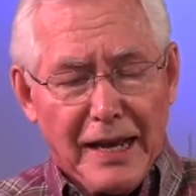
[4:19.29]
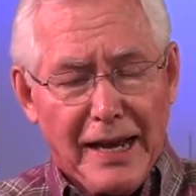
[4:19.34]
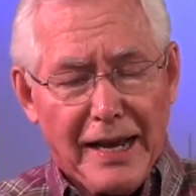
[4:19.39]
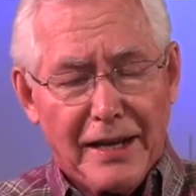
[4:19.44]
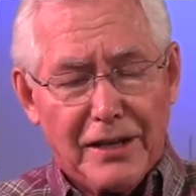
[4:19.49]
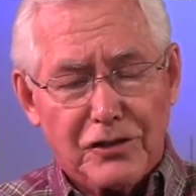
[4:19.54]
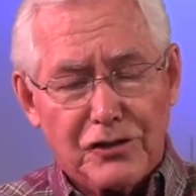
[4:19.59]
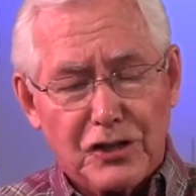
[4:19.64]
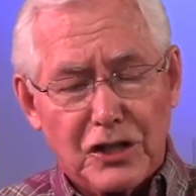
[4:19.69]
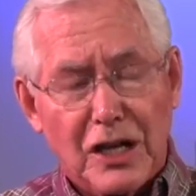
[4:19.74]

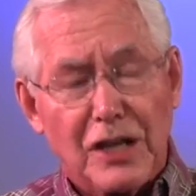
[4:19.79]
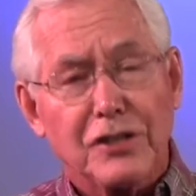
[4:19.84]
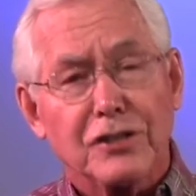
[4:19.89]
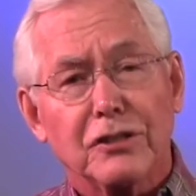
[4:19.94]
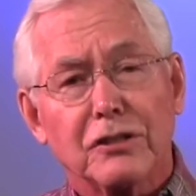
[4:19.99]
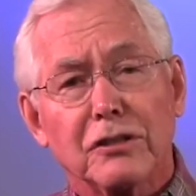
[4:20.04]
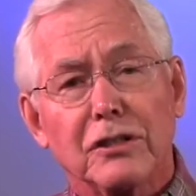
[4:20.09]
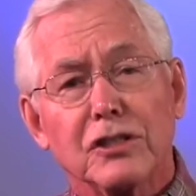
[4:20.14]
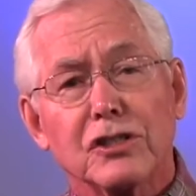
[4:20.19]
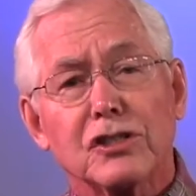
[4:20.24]
and
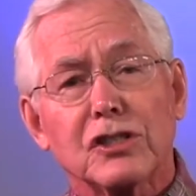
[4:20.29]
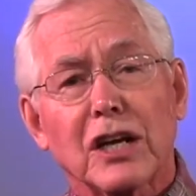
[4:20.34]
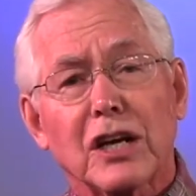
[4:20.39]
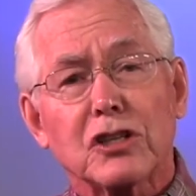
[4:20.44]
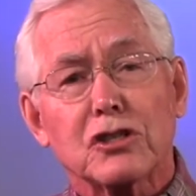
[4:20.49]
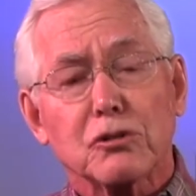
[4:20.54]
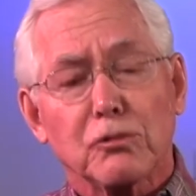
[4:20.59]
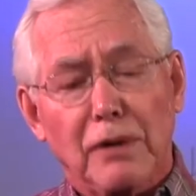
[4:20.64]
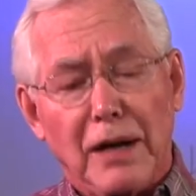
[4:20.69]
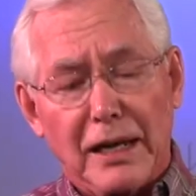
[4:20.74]
gender and
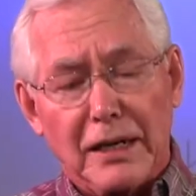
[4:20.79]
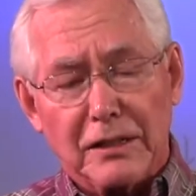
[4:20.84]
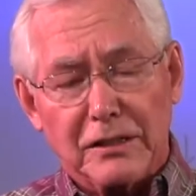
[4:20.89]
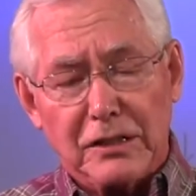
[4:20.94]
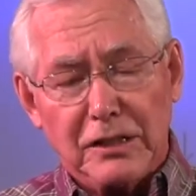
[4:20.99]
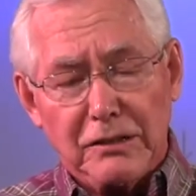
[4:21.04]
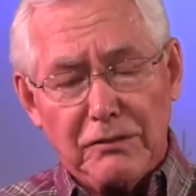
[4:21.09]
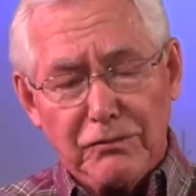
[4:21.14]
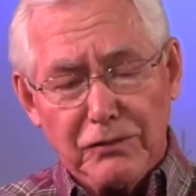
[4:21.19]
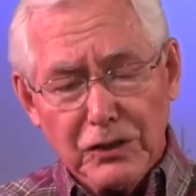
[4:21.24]

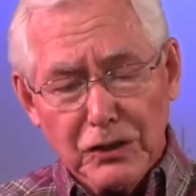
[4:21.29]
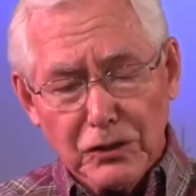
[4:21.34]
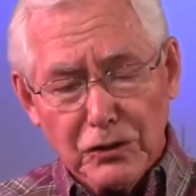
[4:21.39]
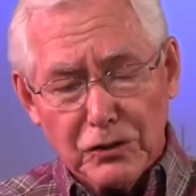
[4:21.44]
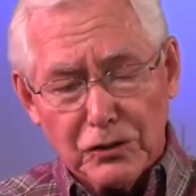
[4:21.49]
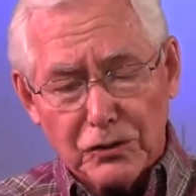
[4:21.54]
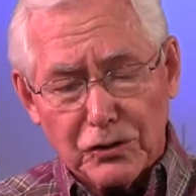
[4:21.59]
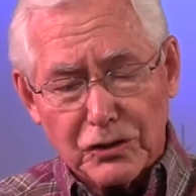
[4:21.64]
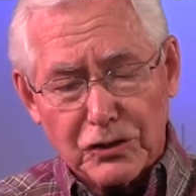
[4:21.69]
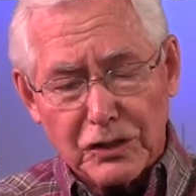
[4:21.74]
sexuality
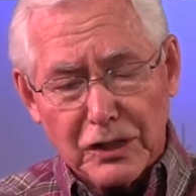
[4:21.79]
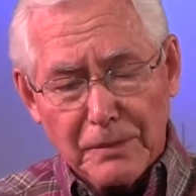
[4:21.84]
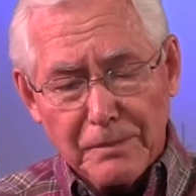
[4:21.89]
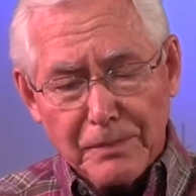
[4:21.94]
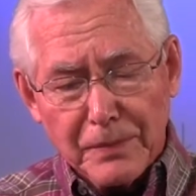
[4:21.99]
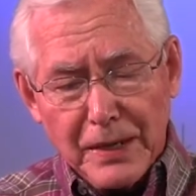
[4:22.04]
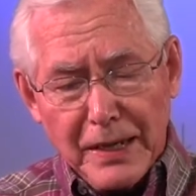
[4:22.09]
views.